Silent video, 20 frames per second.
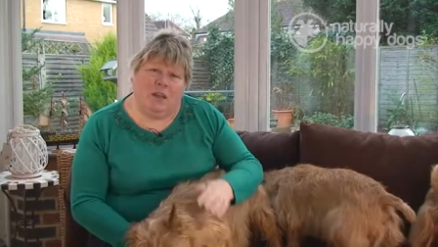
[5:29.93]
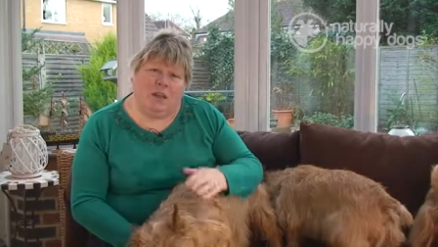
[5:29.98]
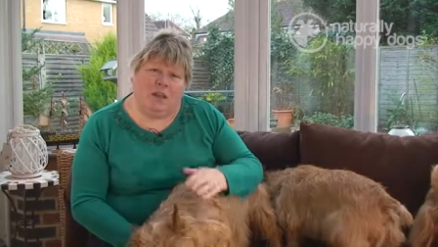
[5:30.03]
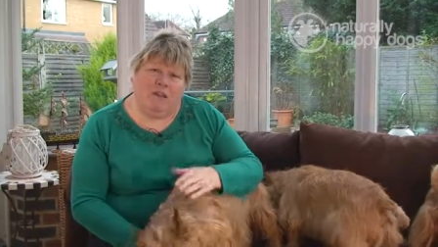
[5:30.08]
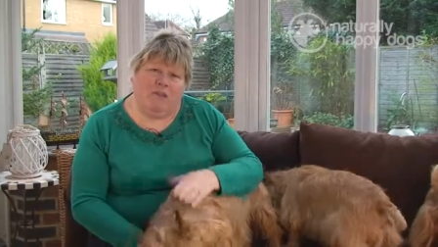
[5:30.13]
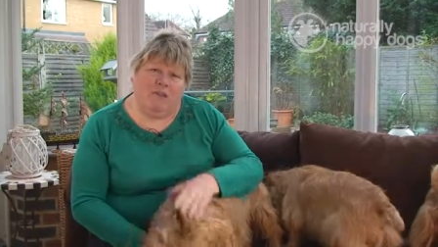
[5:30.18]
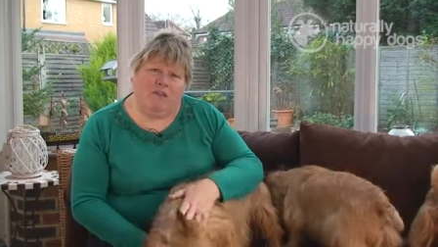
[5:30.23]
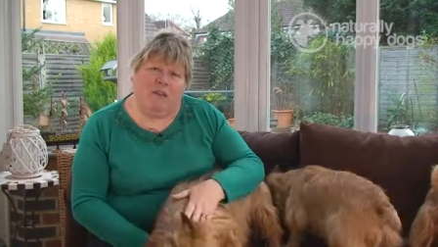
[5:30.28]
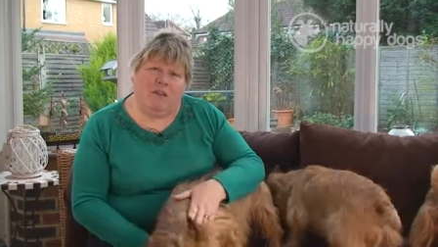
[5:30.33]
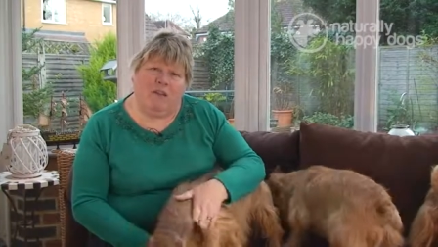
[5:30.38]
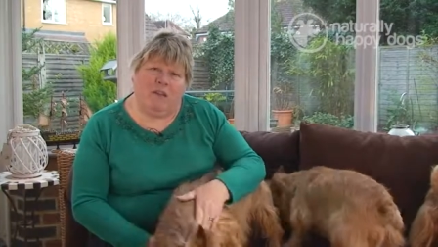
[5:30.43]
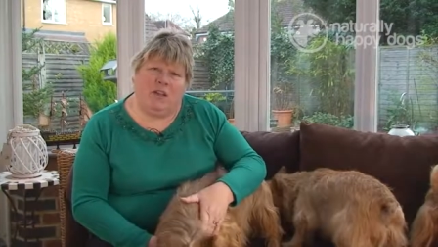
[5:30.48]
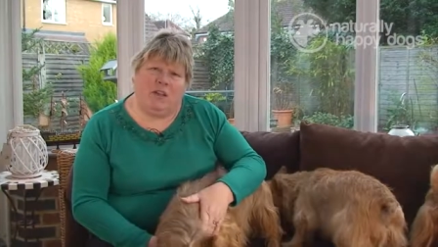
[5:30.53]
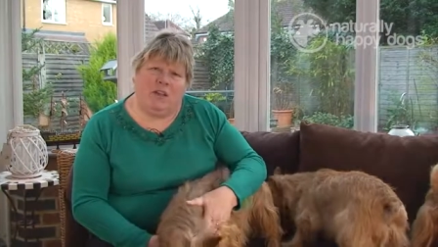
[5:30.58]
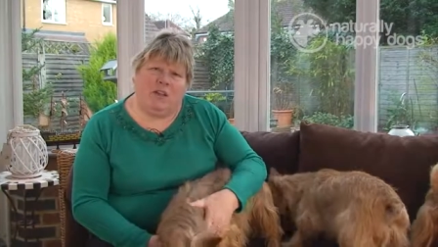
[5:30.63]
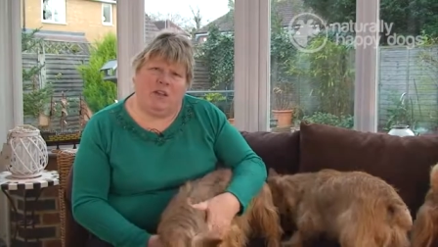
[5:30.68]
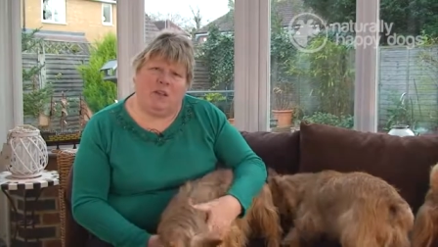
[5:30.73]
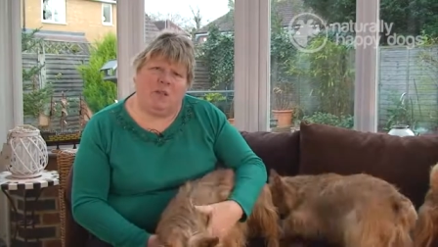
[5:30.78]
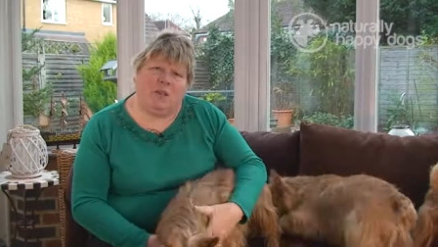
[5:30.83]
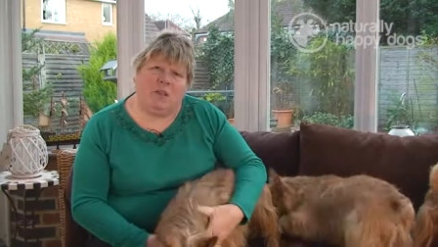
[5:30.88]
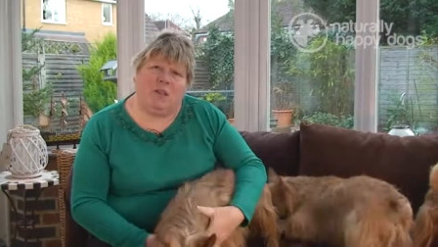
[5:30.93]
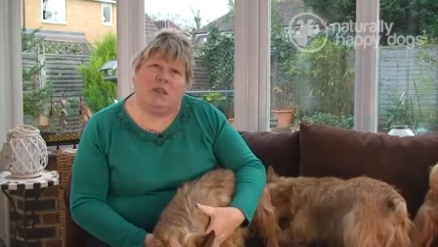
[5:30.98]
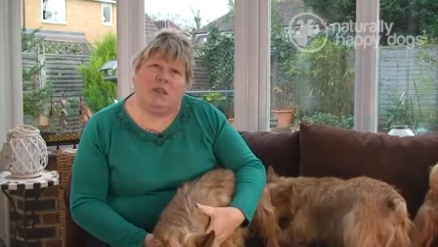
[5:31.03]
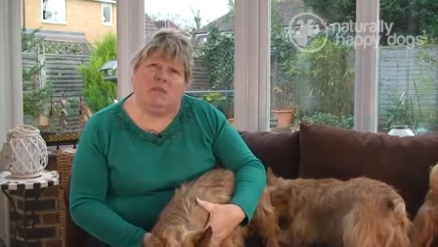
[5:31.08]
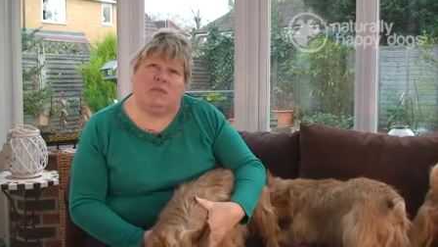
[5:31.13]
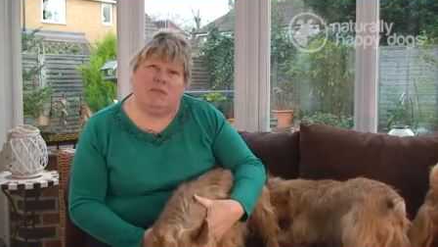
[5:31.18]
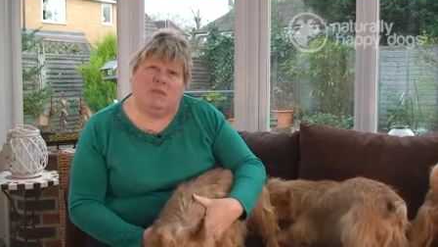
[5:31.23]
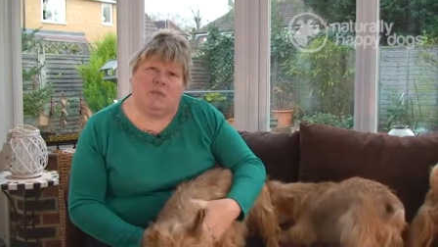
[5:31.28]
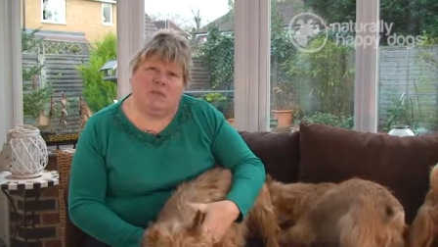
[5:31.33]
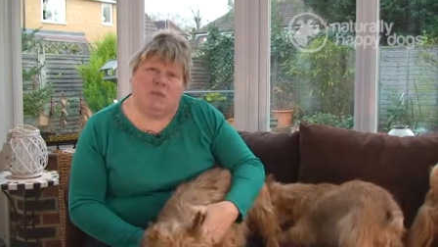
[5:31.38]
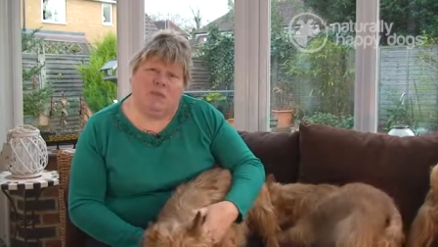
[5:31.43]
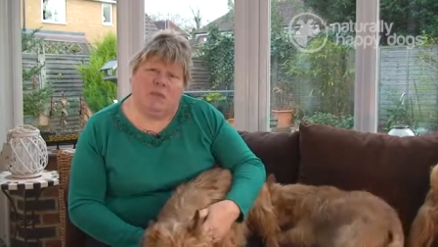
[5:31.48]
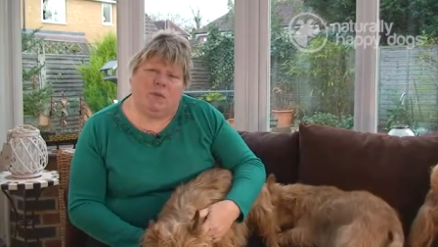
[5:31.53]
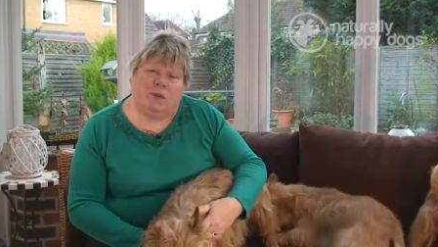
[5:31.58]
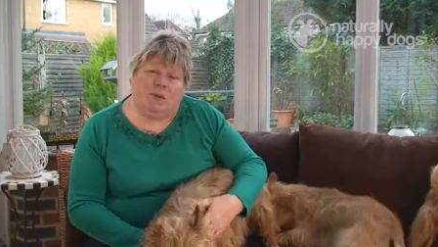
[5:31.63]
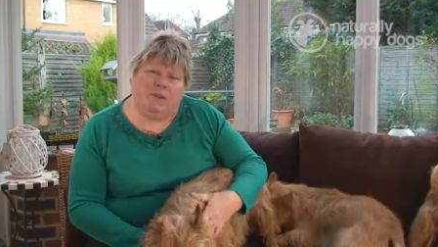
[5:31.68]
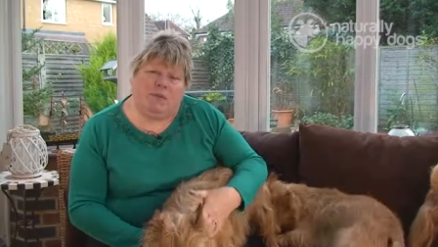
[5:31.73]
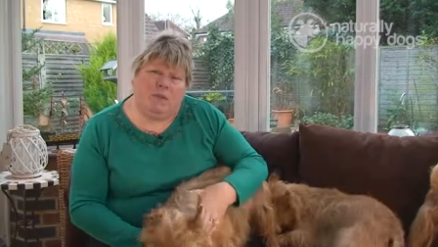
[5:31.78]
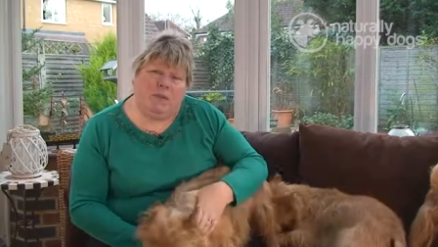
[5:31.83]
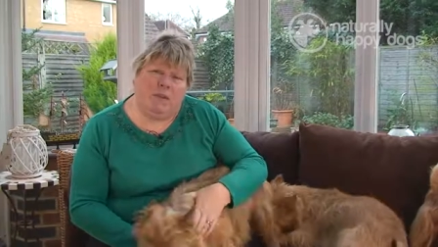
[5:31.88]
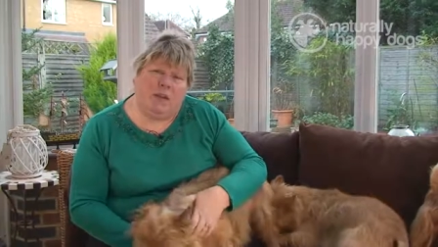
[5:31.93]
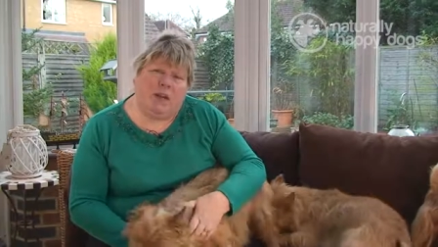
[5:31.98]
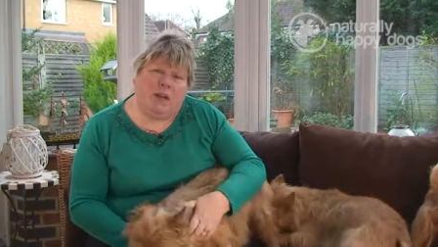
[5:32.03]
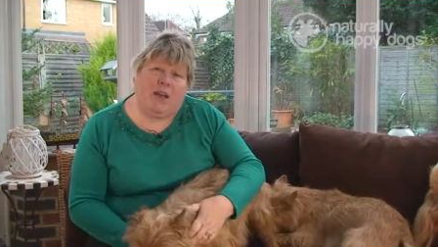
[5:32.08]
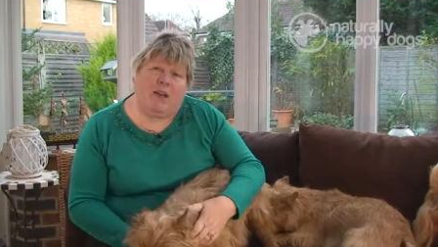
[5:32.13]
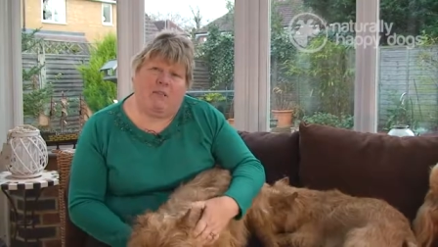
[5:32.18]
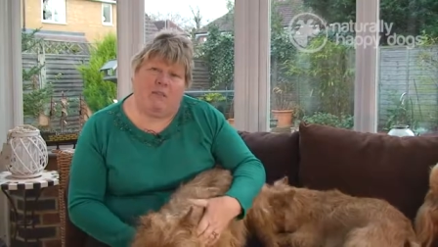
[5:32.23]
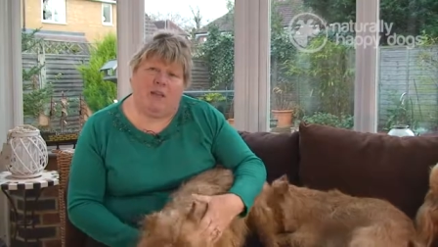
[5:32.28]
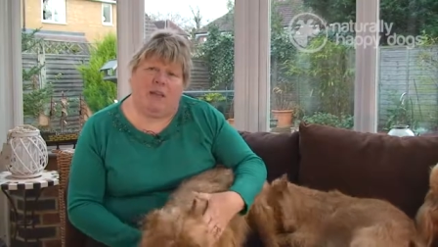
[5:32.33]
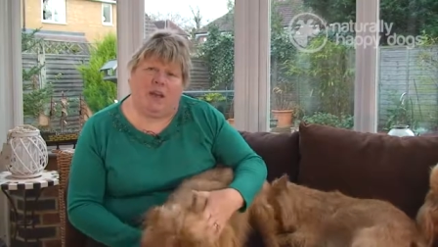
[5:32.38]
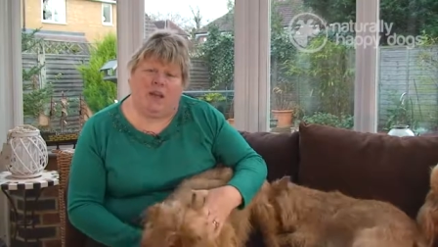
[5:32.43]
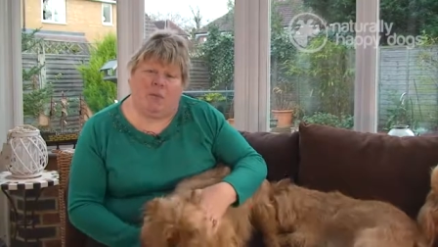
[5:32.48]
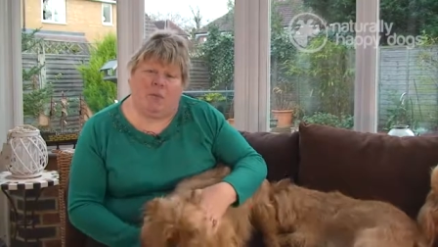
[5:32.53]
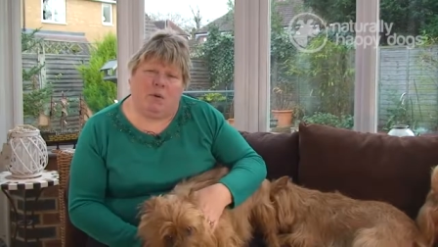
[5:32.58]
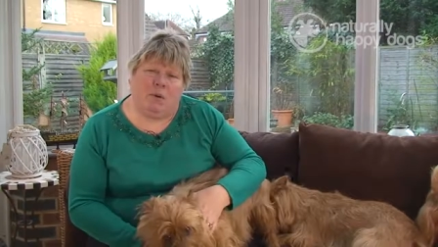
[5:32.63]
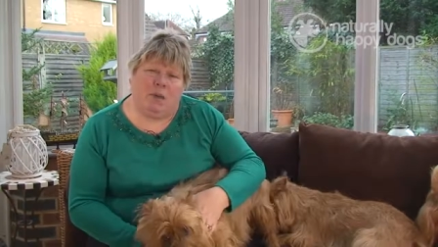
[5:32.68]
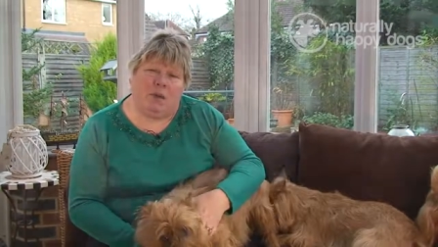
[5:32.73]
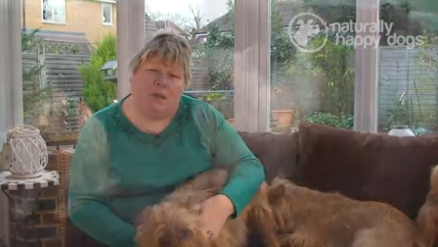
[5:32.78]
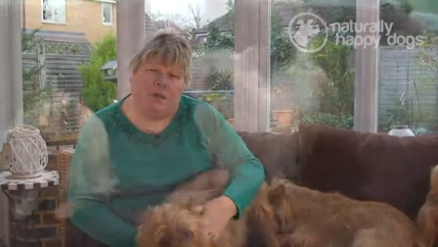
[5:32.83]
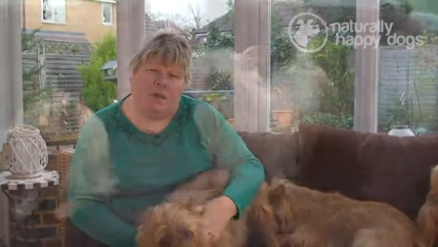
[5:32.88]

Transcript: They're very intuitive. They're very clever that way.